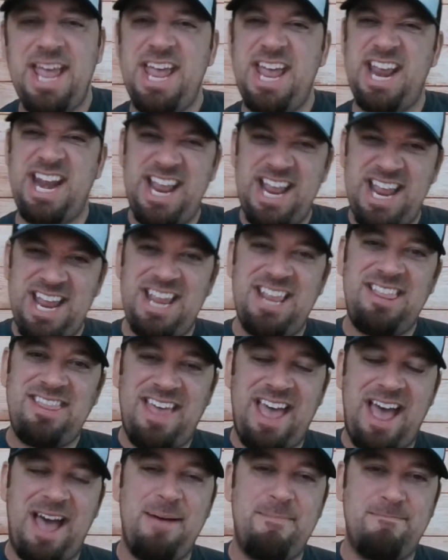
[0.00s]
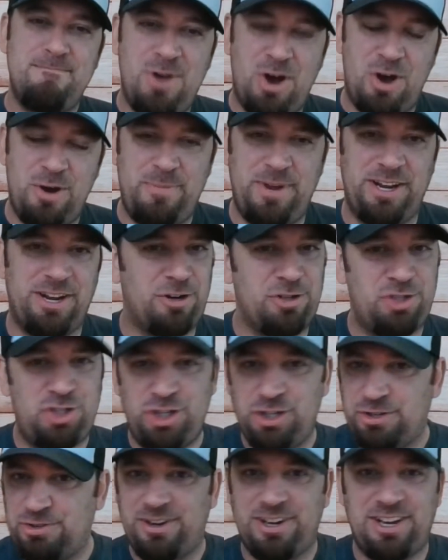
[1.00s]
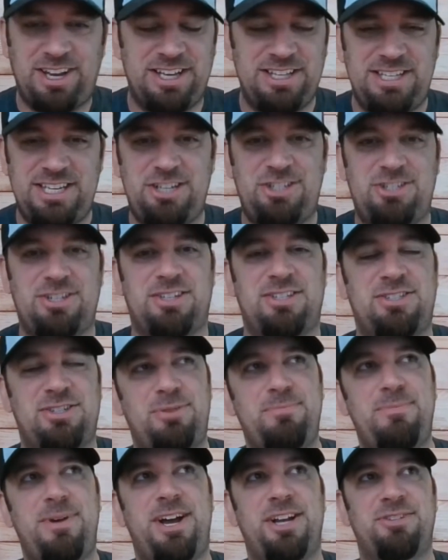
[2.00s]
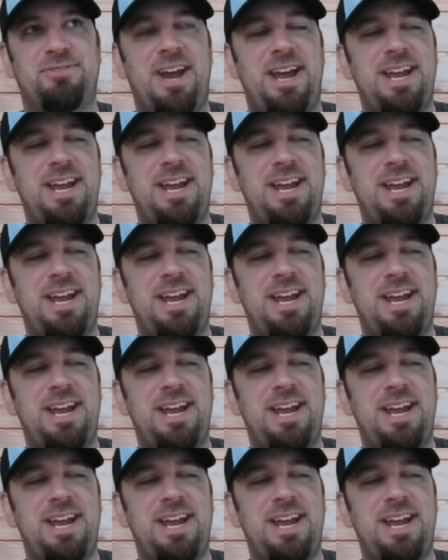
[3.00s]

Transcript: And in that moment, our children can teach us so much,